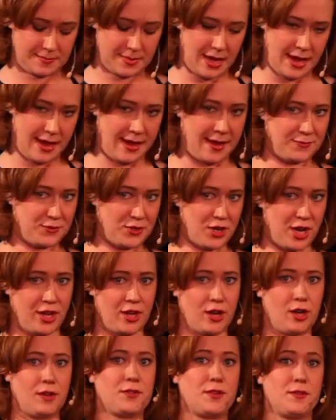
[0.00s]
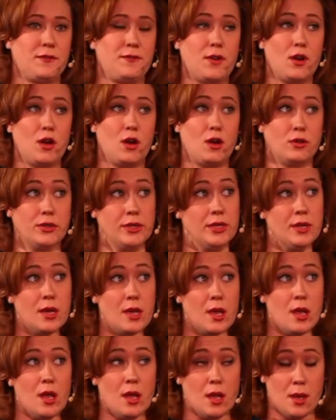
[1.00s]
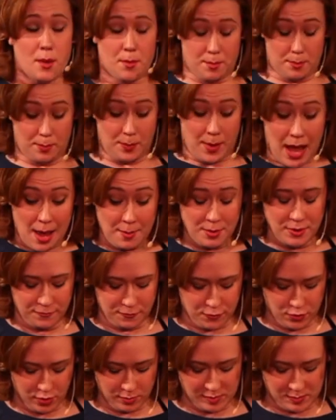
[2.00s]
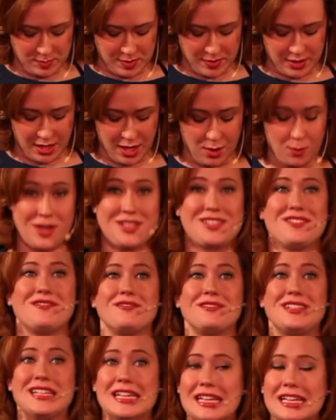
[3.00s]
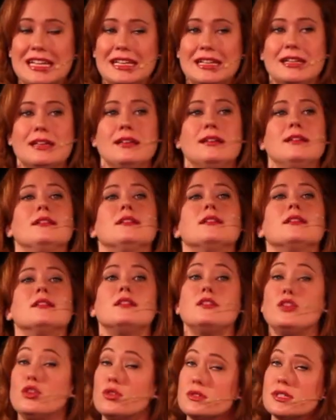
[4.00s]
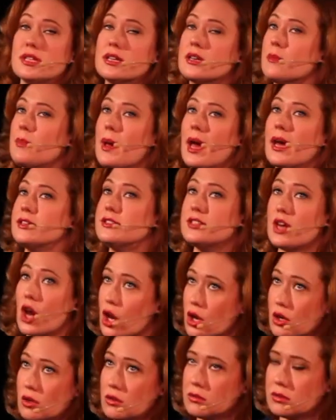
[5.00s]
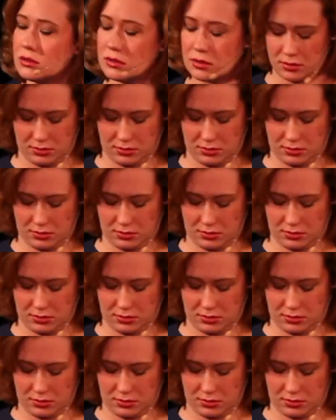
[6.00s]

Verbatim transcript: After I get off the phone, Bob informs me that I was indeed using a bad tone.